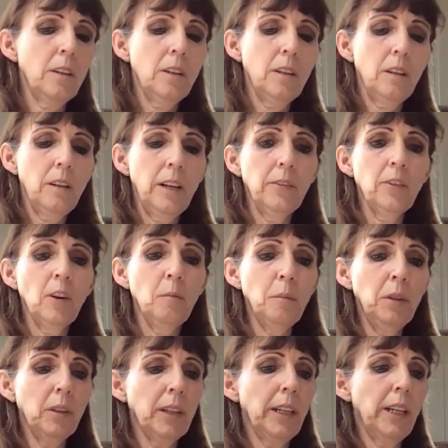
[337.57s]
I've got
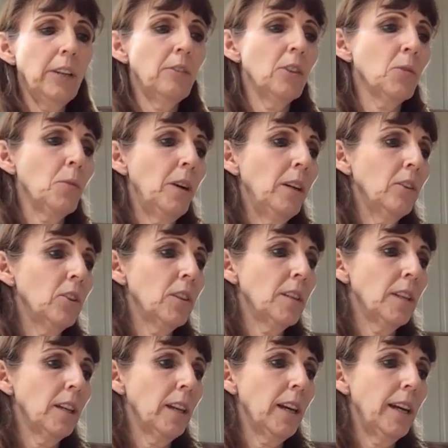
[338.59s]
milk here as well,
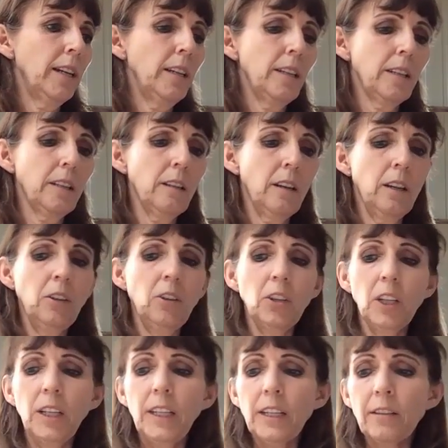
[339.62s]
just in case. And you're
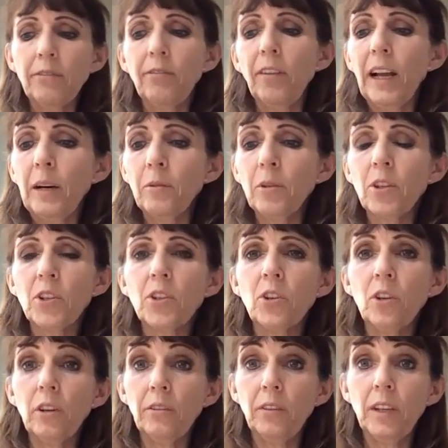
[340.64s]
going to need a floured
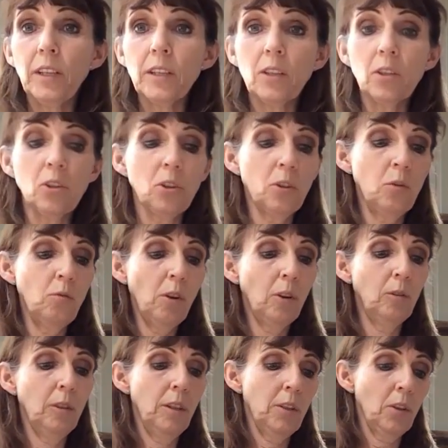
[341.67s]
surface to
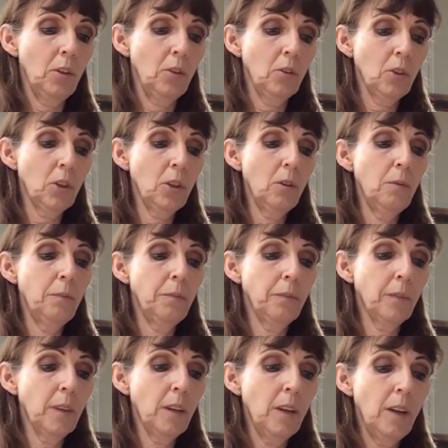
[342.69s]
roll these onto.
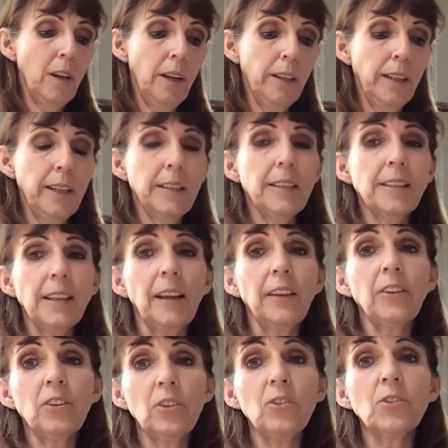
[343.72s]
And yes, I
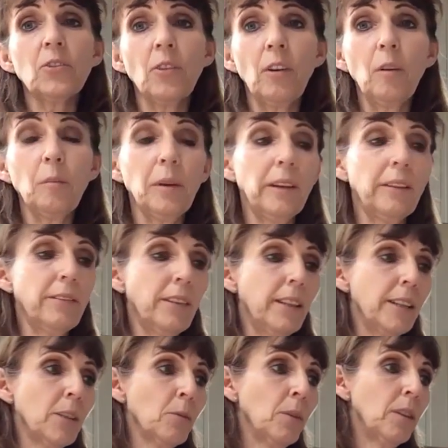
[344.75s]
do use a rolling pin for
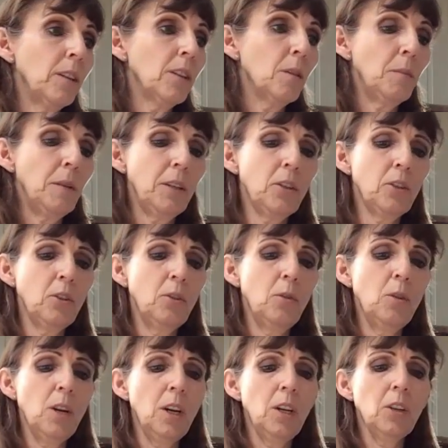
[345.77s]
this one. It's a bit
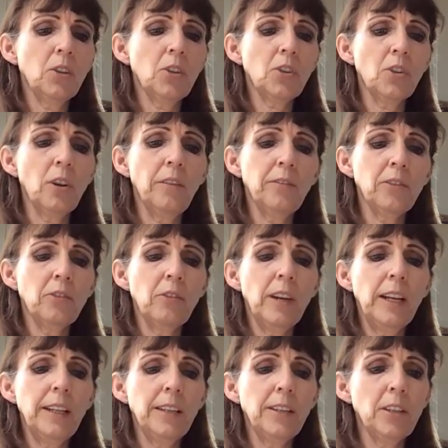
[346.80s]
too soft
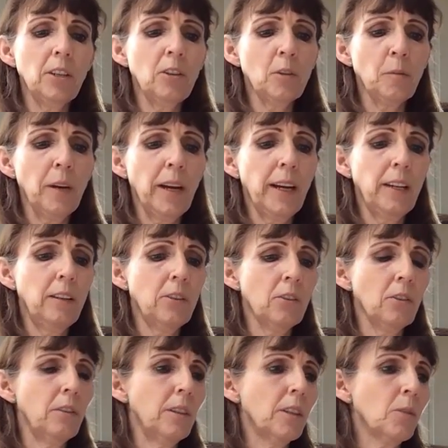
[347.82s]
really to use my
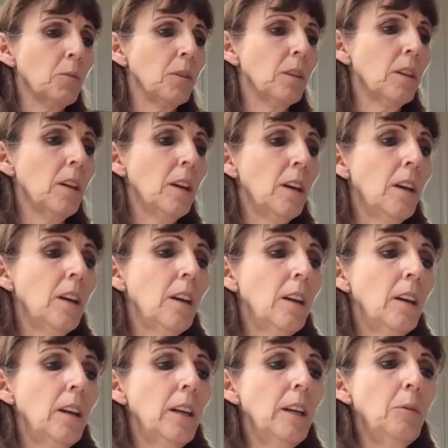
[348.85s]
hands on this one.
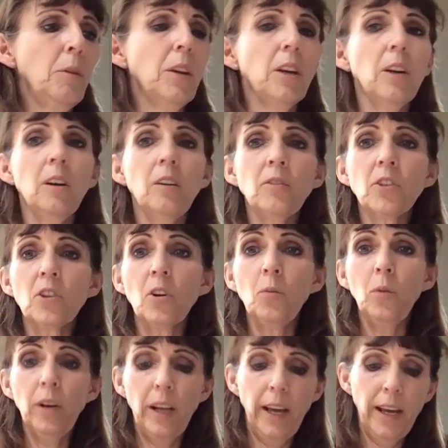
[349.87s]
Here we go. I've just got
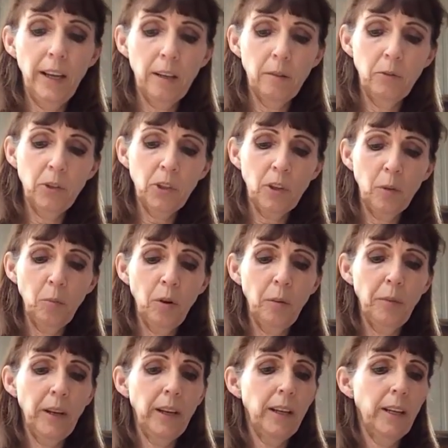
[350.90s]
one egg. I'm just going to
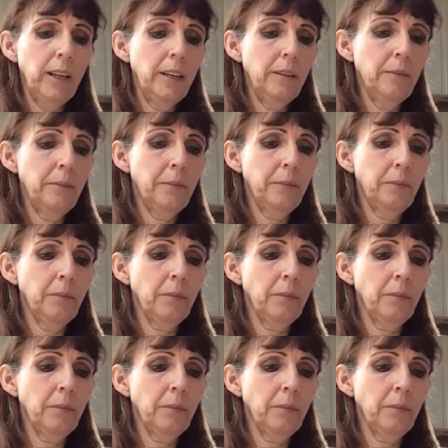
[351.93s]
pop that in.